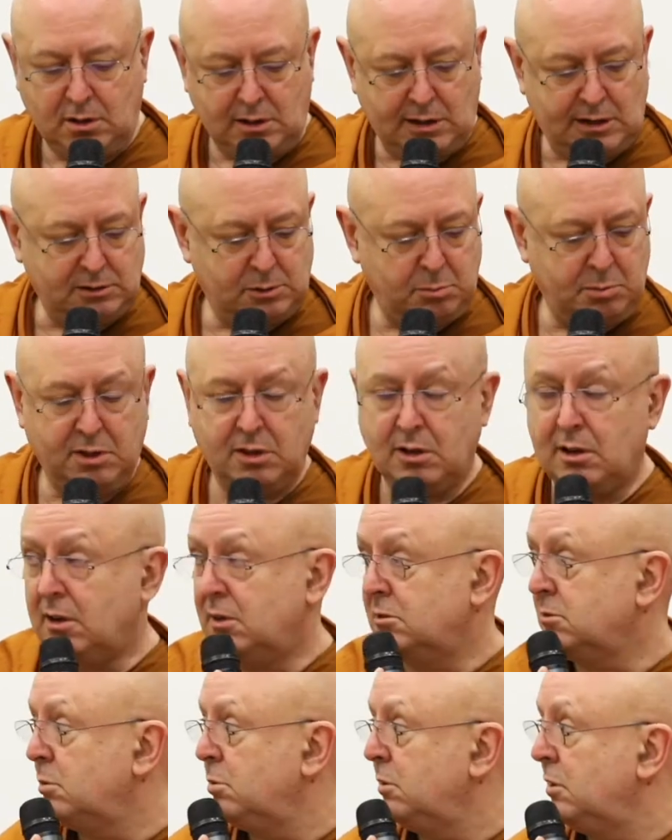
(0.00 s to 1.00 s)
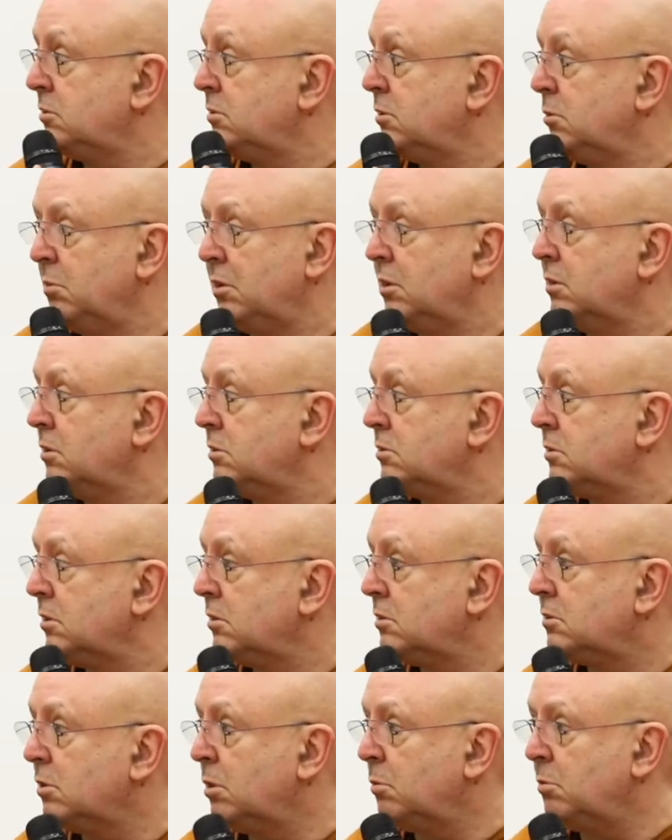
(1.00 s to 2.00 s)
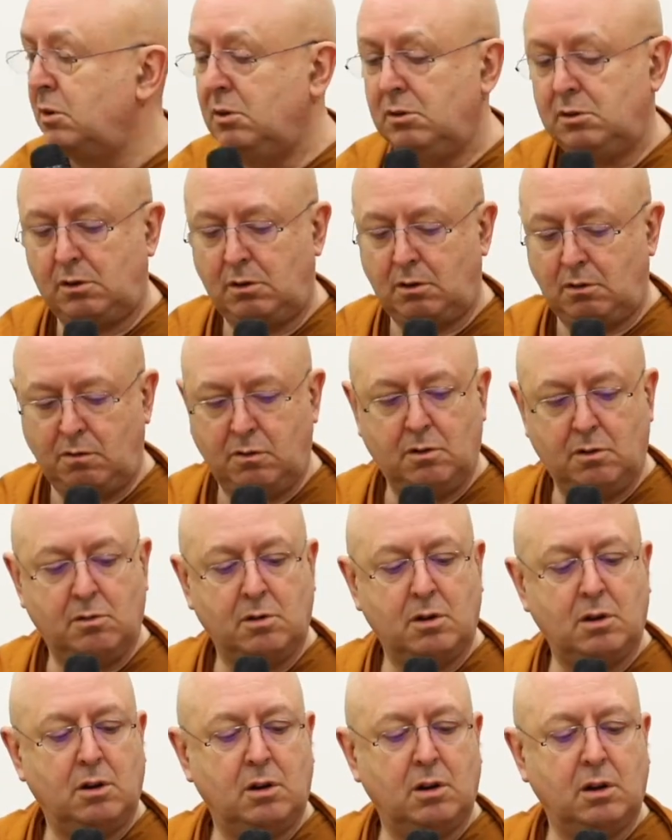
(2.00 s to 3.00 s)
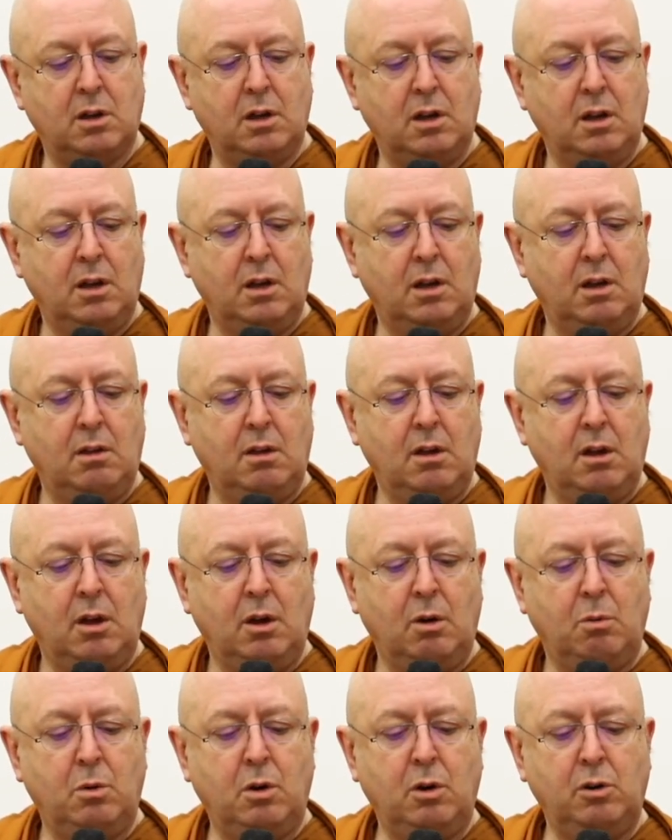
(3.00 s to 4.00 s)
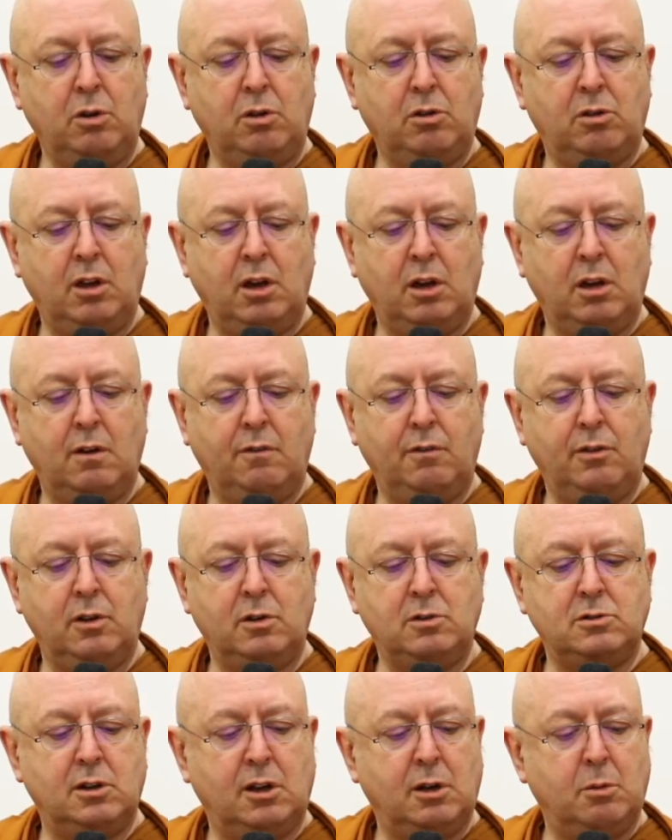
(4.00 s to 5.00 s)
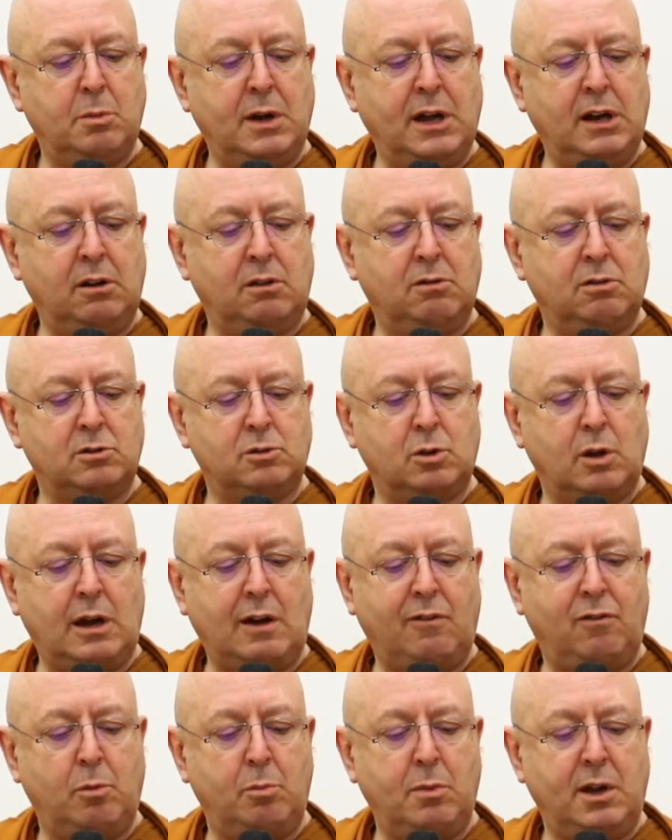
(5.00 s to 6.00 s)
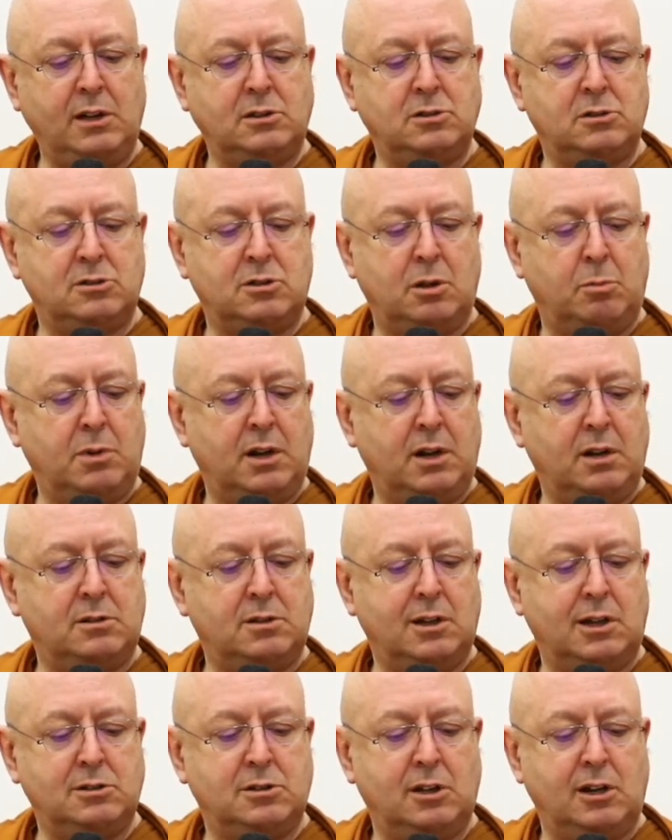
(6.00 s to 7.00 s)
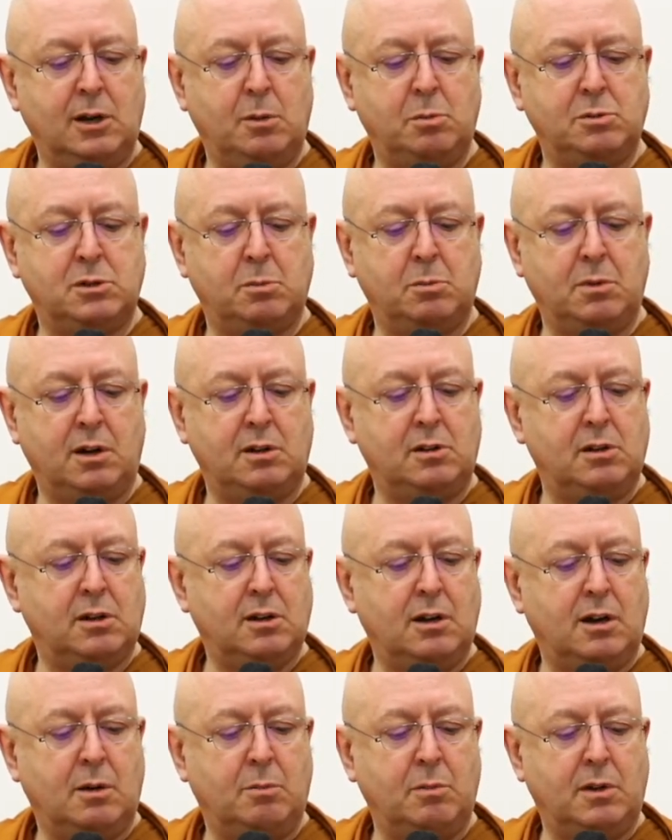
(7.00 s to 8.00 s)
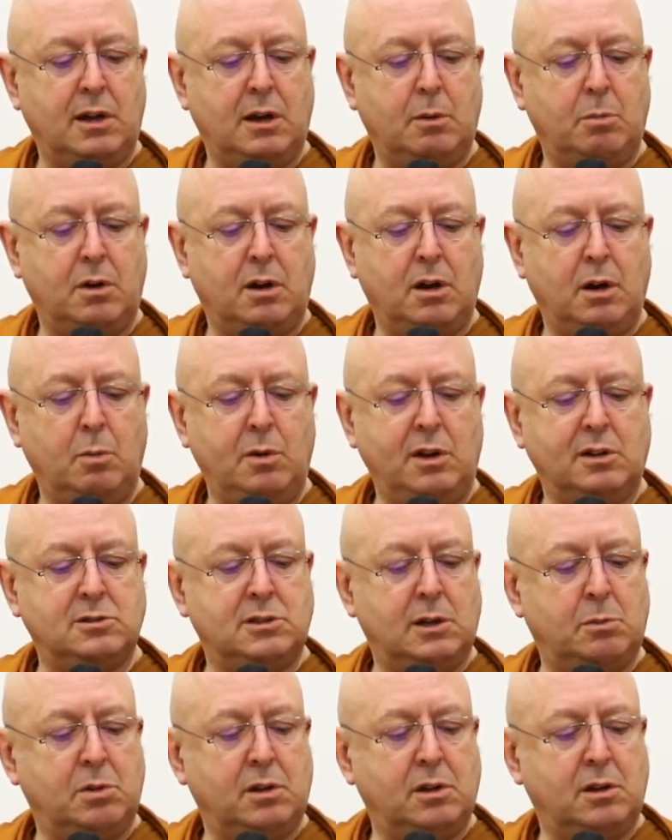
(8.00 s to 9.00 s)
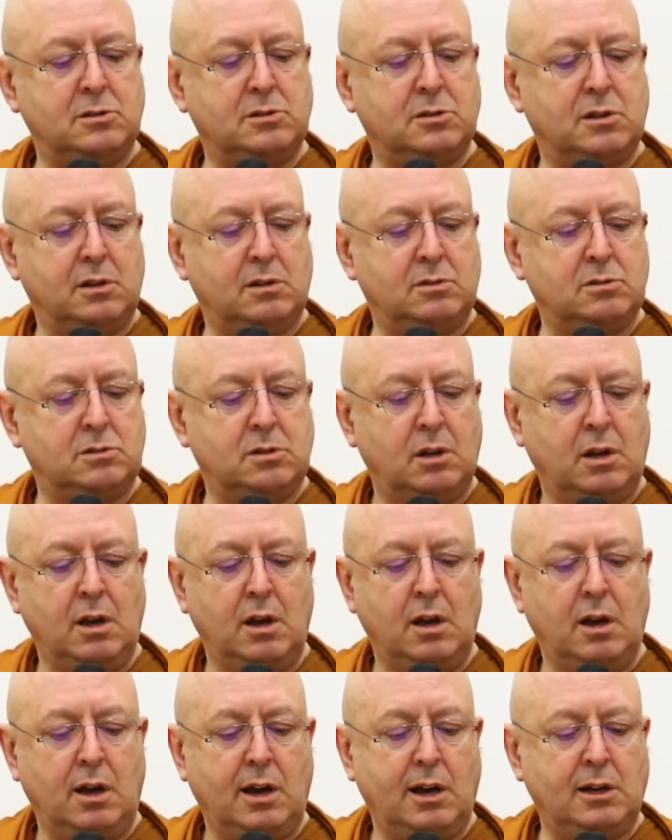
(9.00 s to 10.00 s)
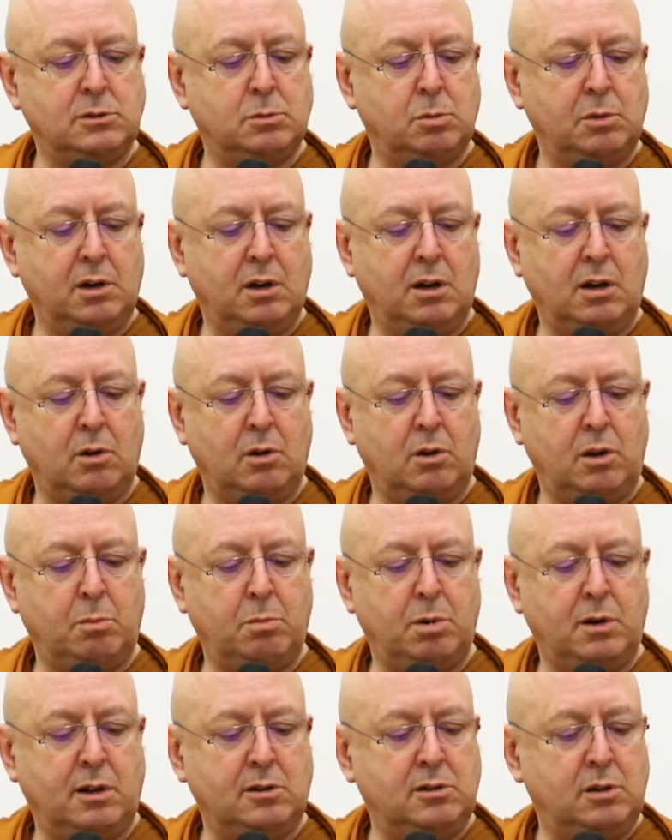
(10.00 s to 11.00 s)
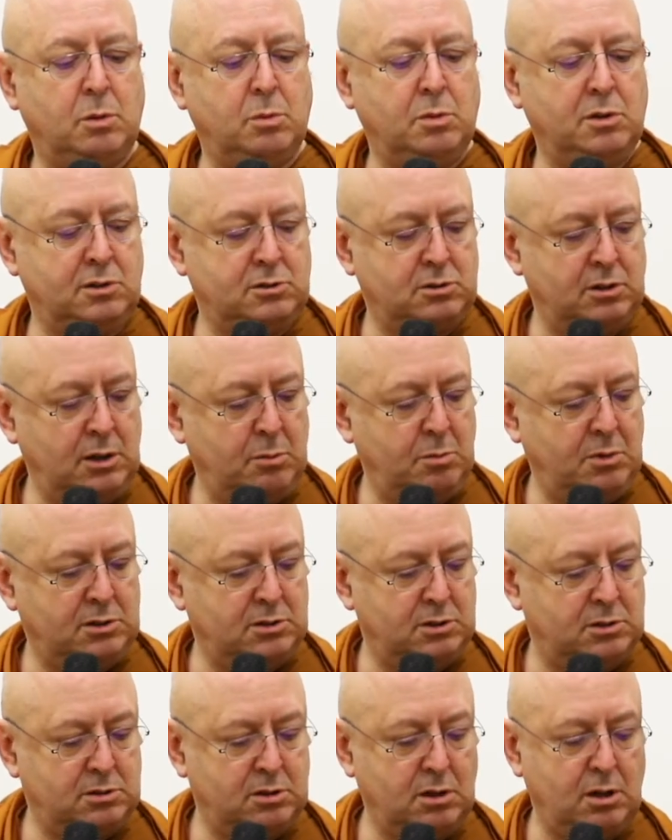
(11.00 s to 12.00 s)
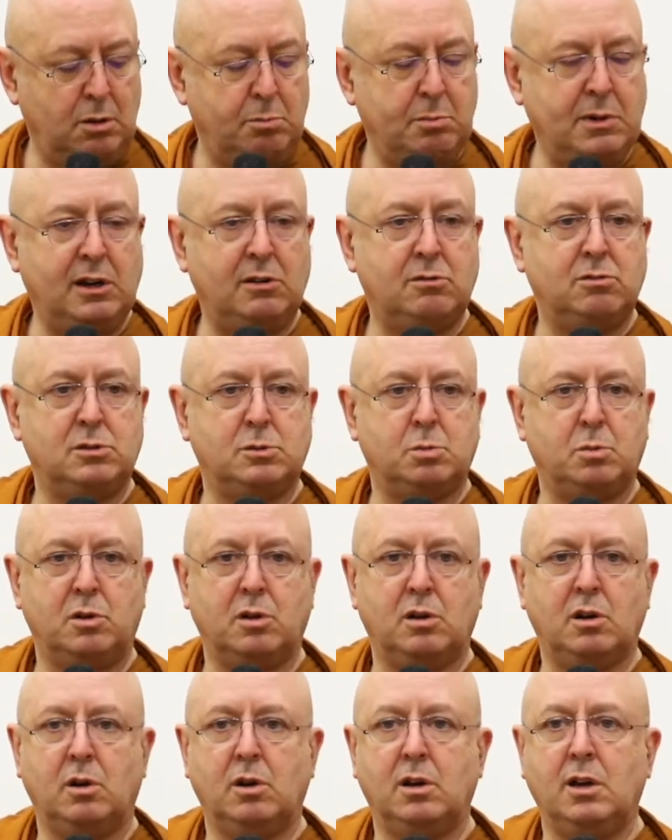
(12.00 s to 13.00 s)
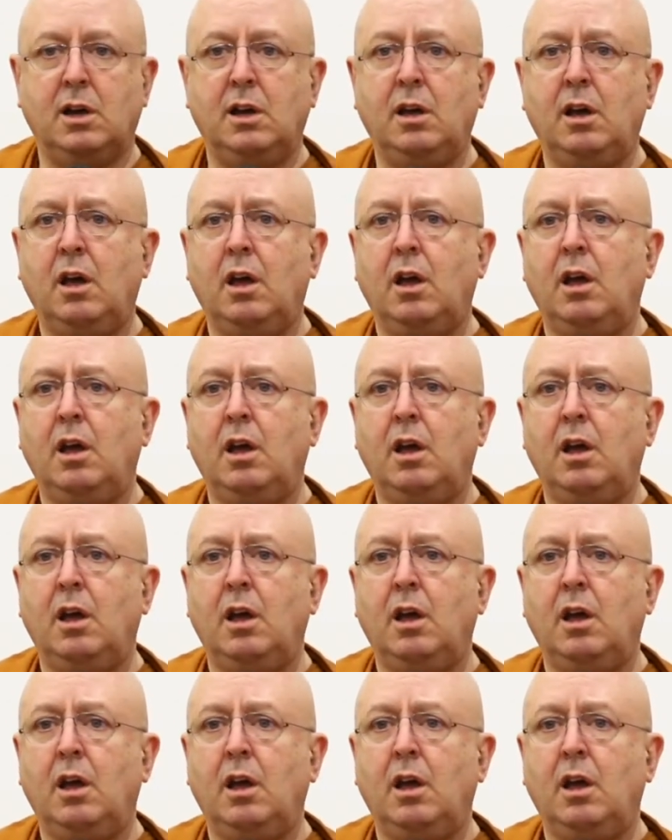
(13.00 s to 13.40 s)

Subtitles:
That will be the last question because it's almost 4 o'clock. What do you think of using mantras or affirmations in meditation? It helps the mind to calm down, but are we accepting ourselves as we are, implanting words and images? No, mantras work okay.